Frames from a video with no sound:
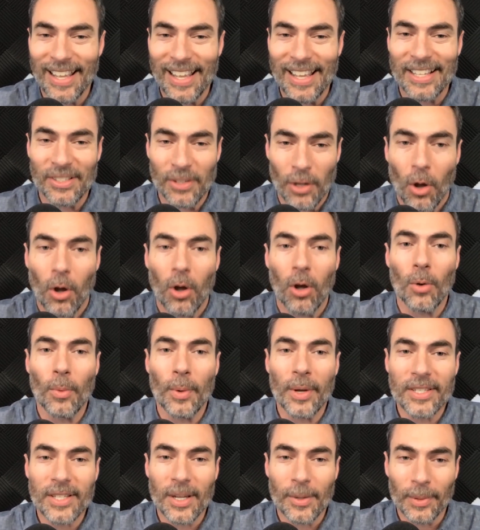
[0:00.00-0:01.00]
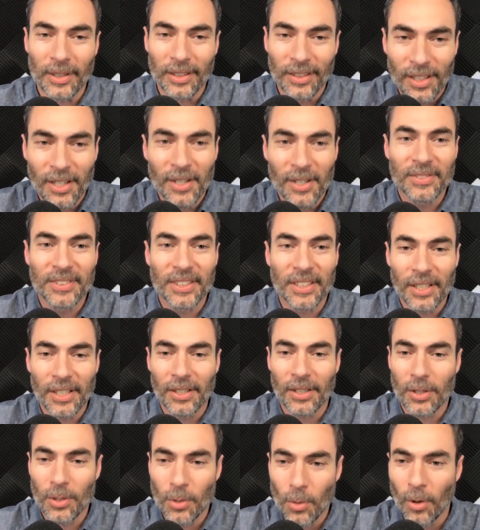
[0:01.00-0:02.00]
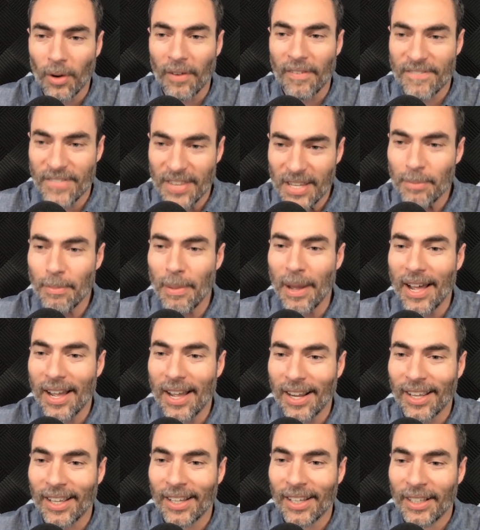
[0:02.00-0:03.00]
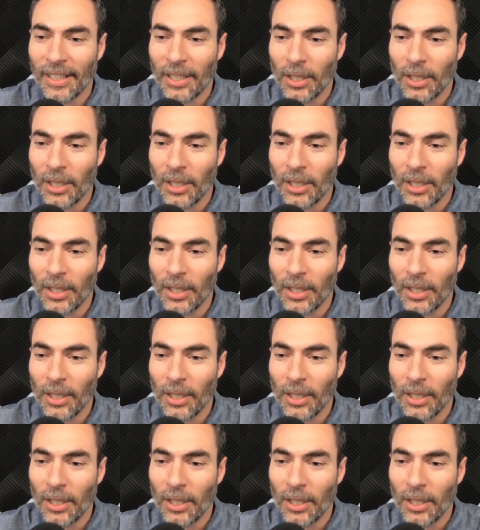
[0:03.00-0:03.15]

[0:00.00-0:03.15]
As always, I would love to hear your feedback.